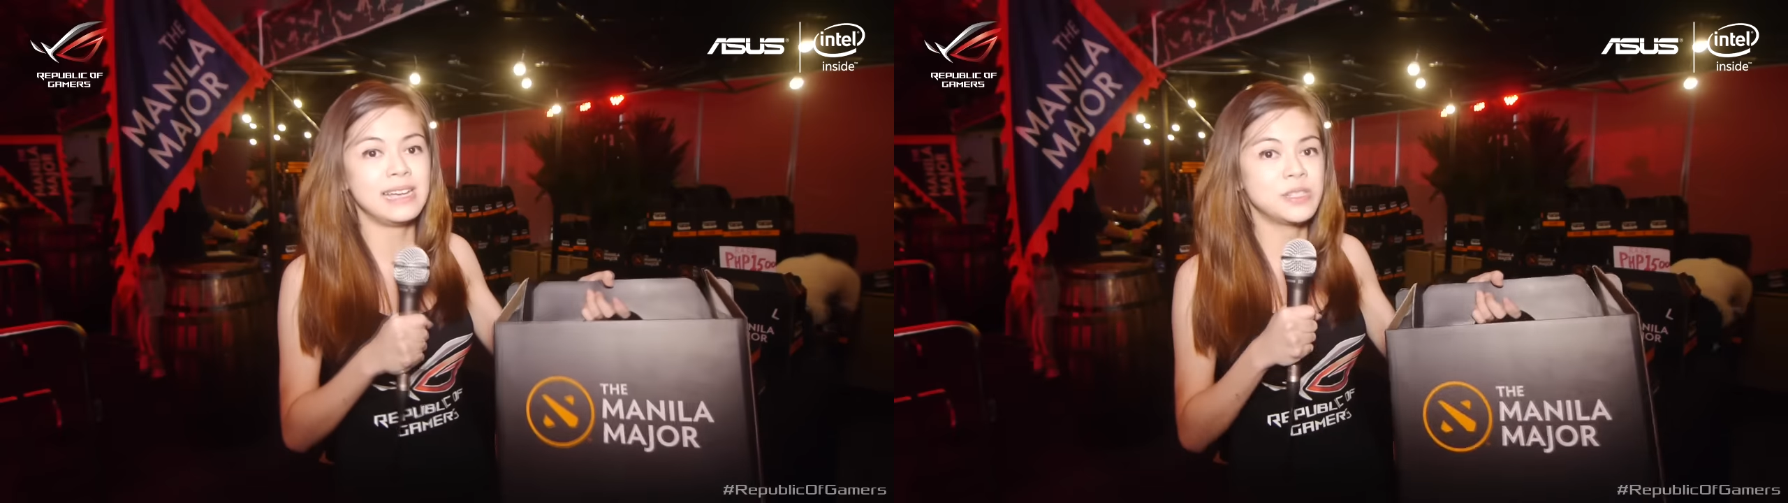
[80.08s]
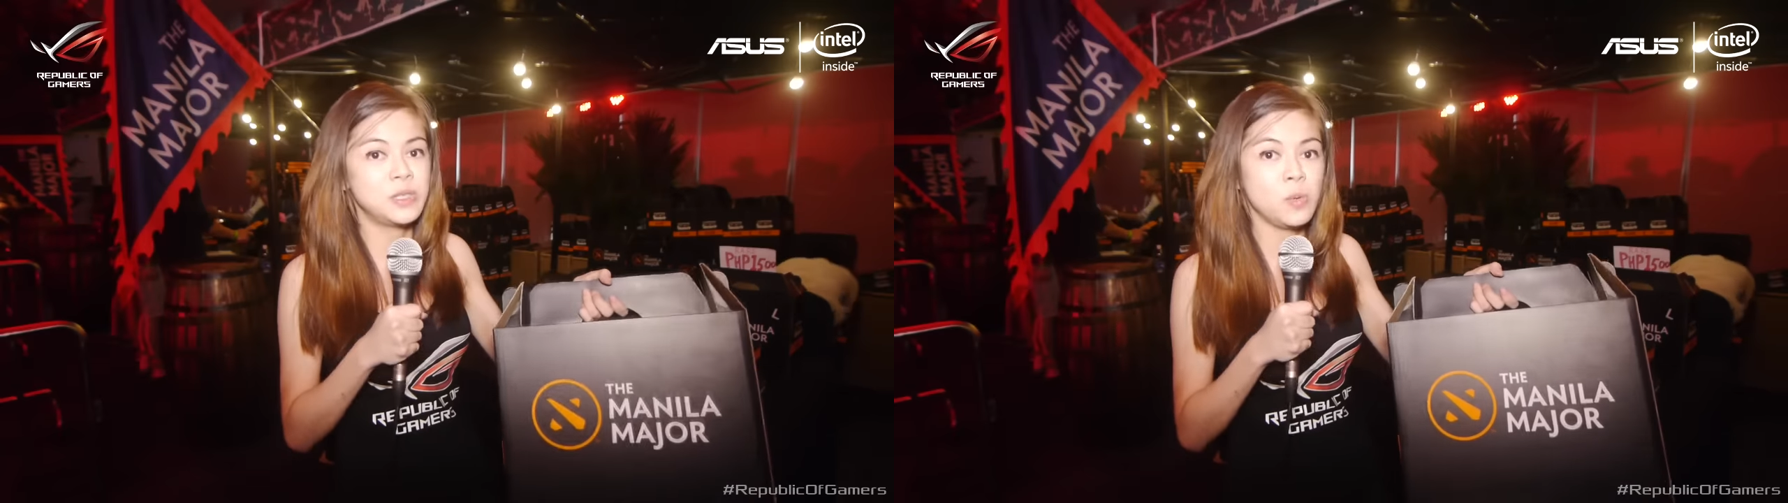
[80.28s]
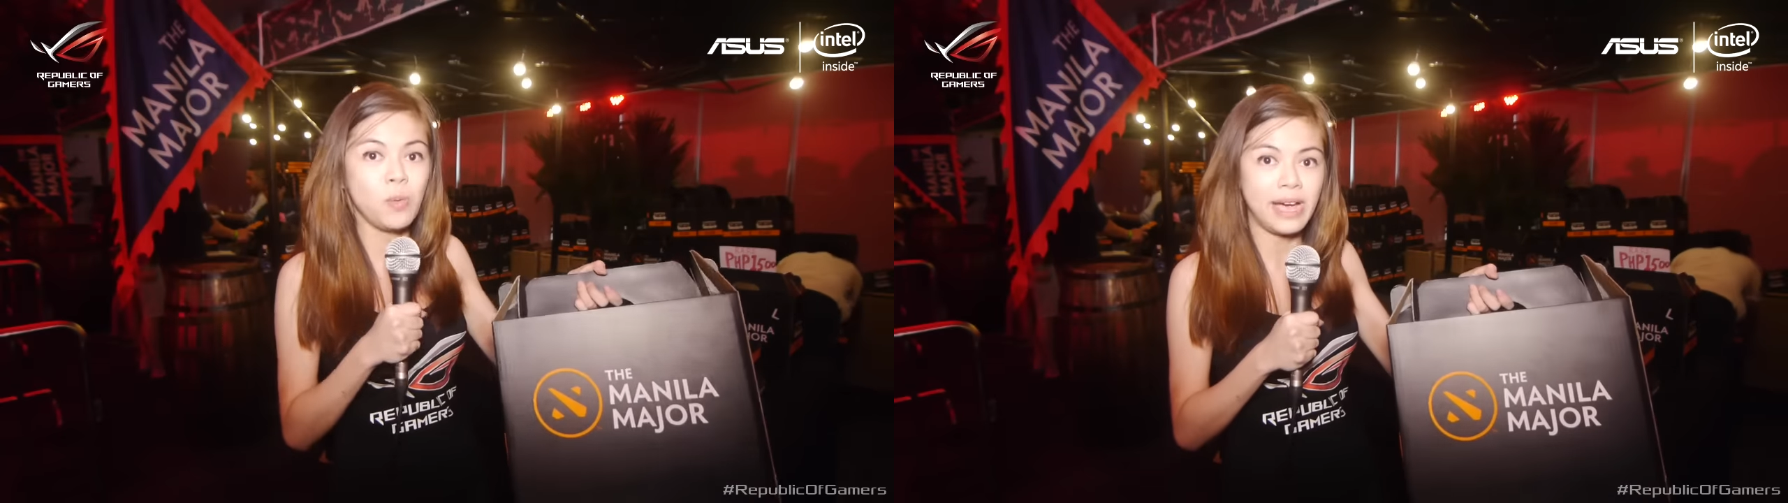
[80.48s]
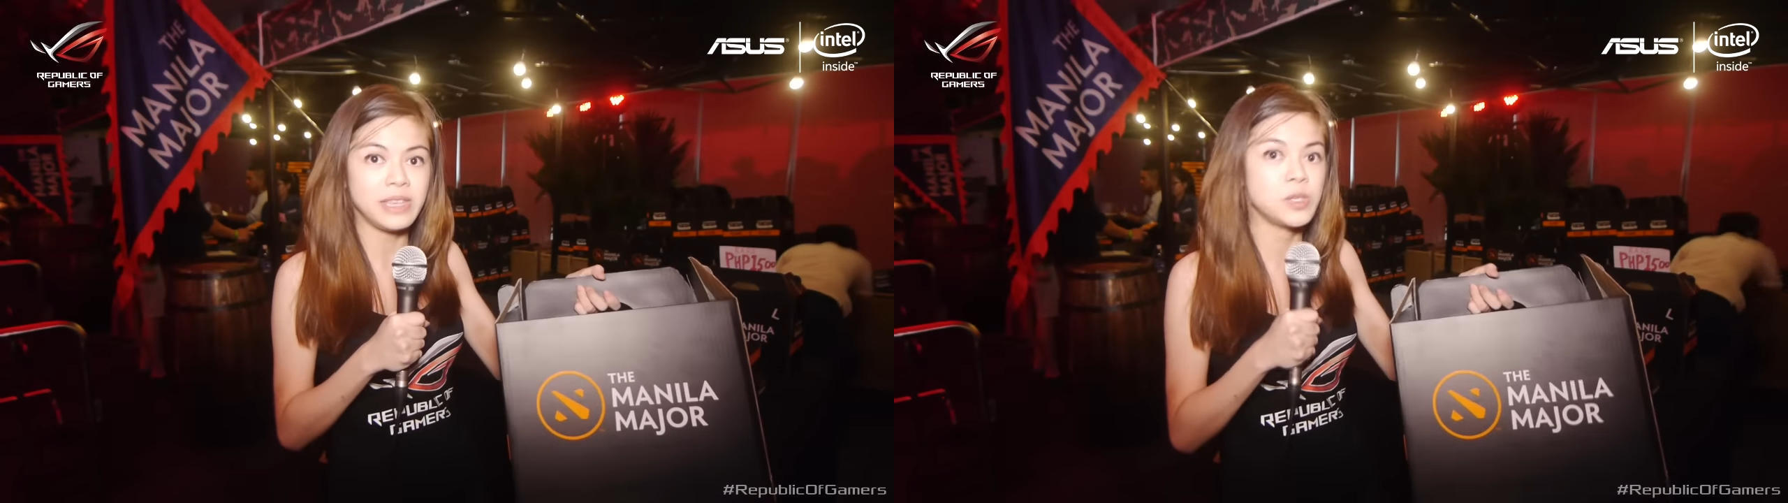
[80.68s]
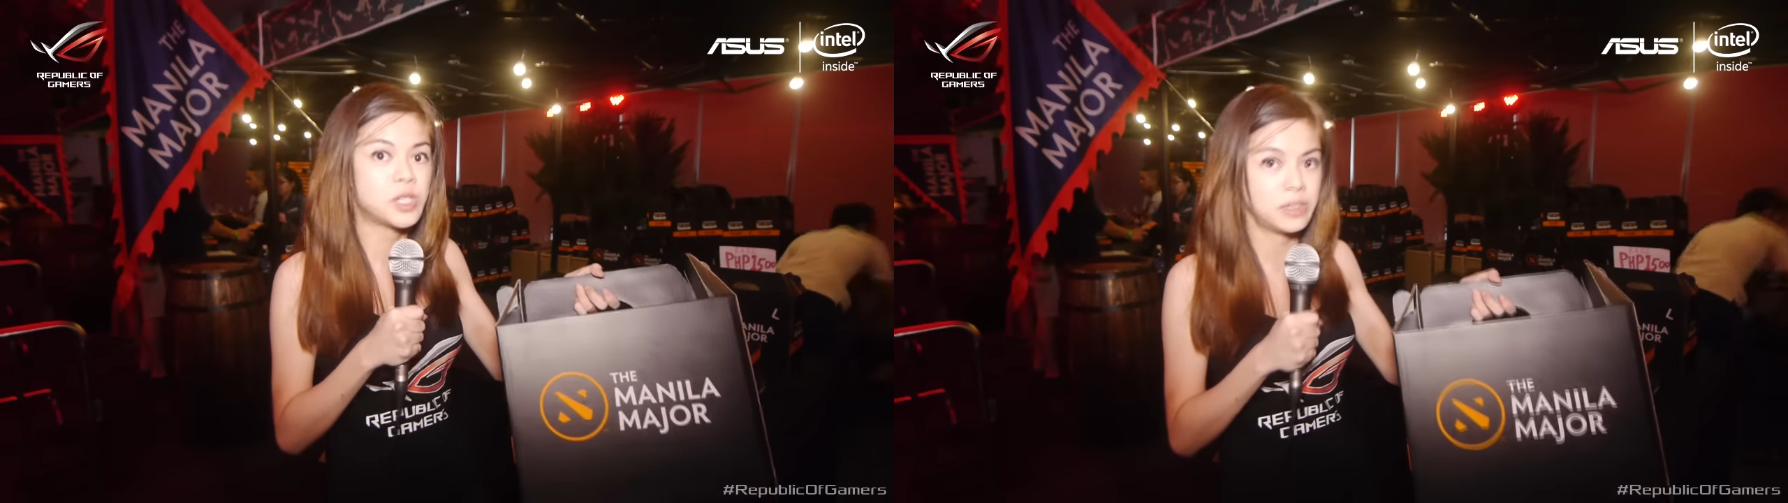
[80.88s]
as to why
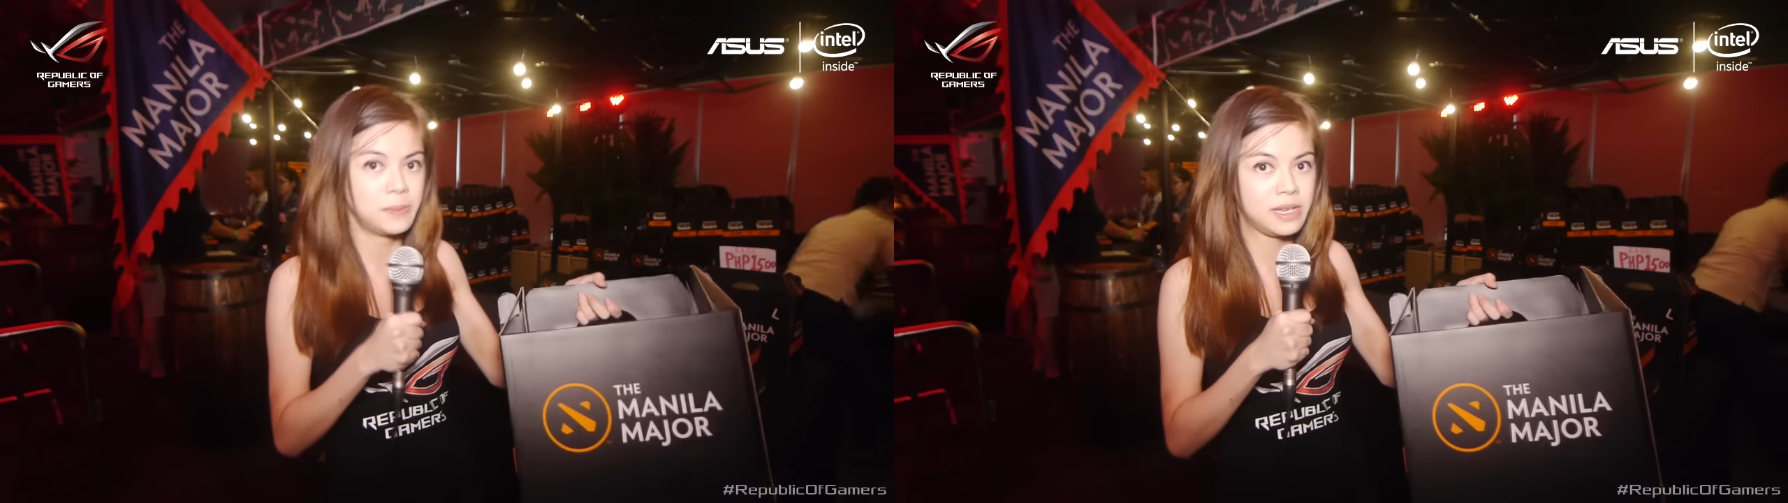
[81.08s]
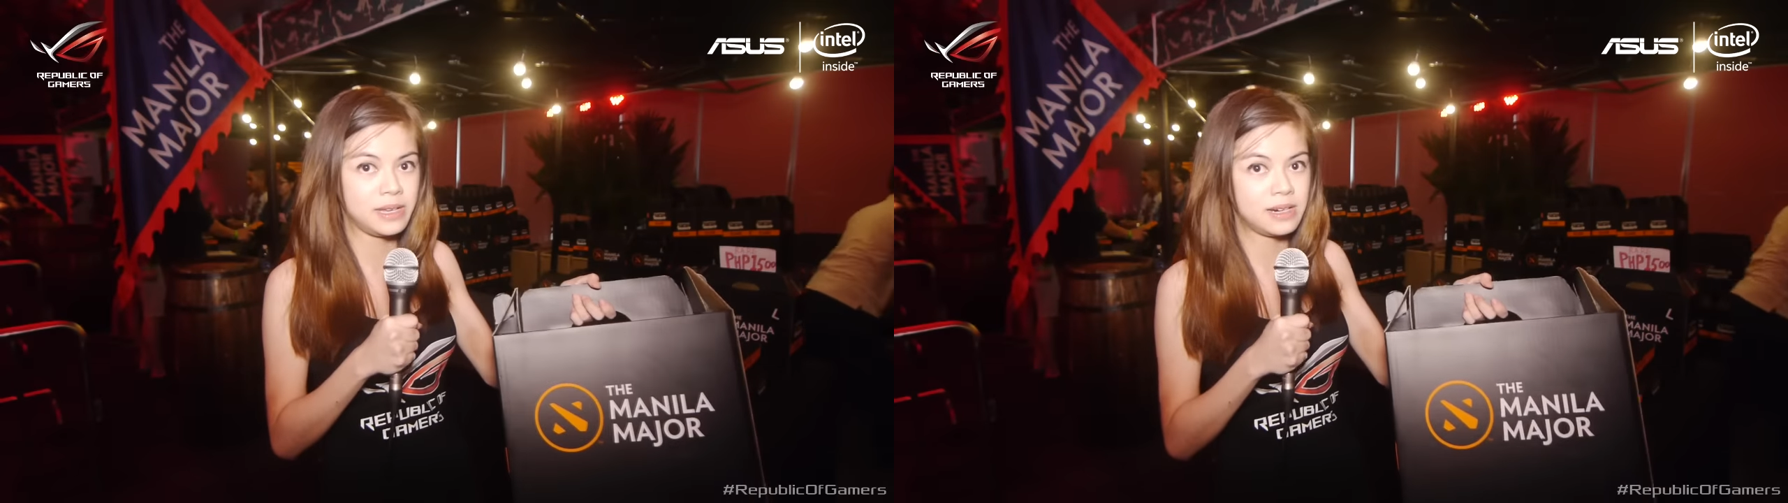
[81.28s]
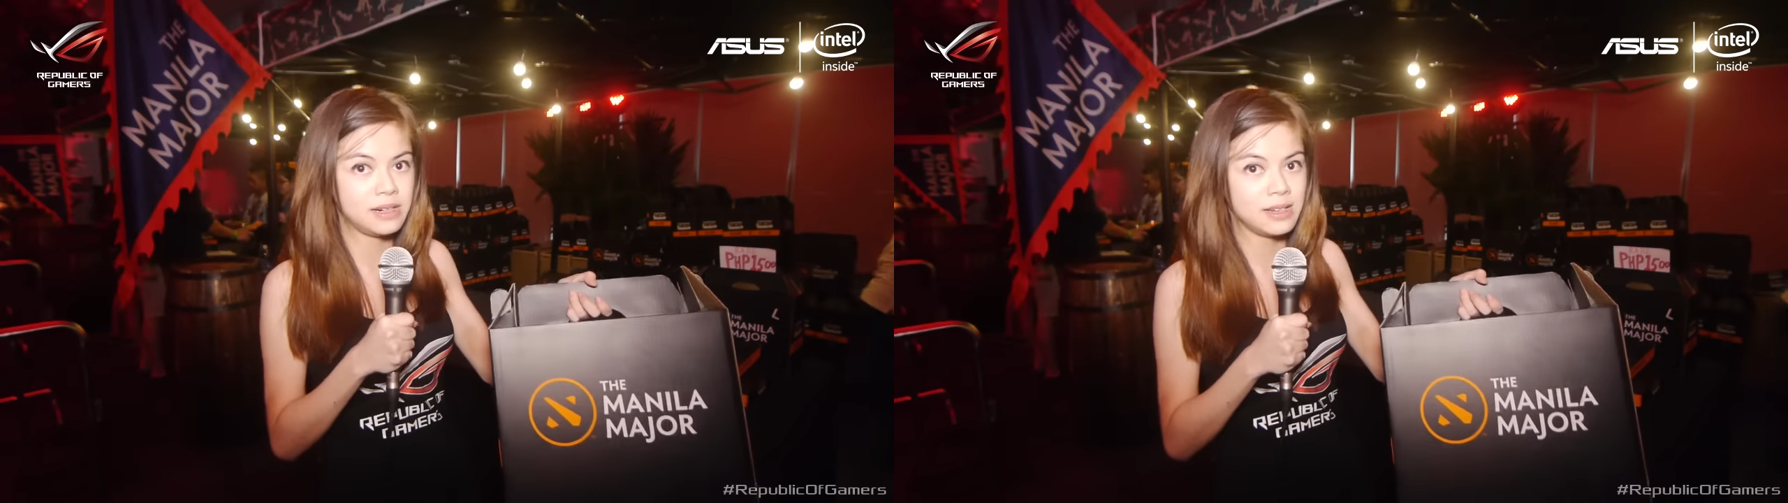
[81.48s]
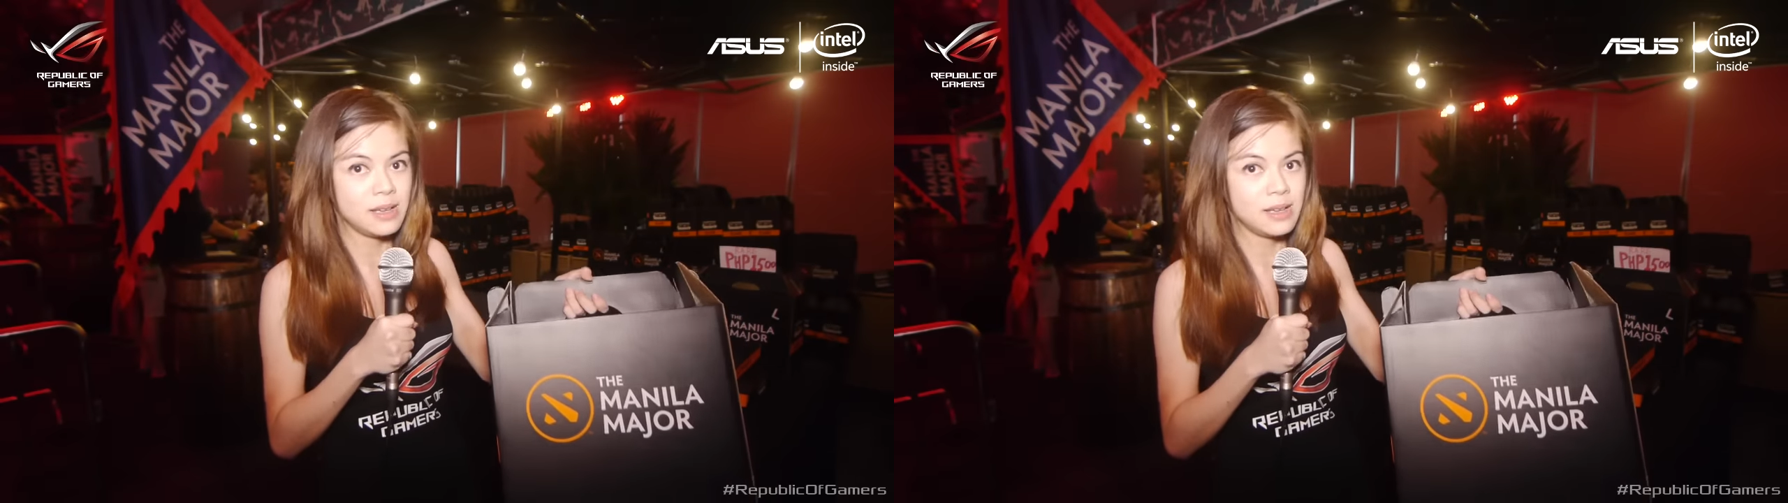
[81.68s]
you should be here,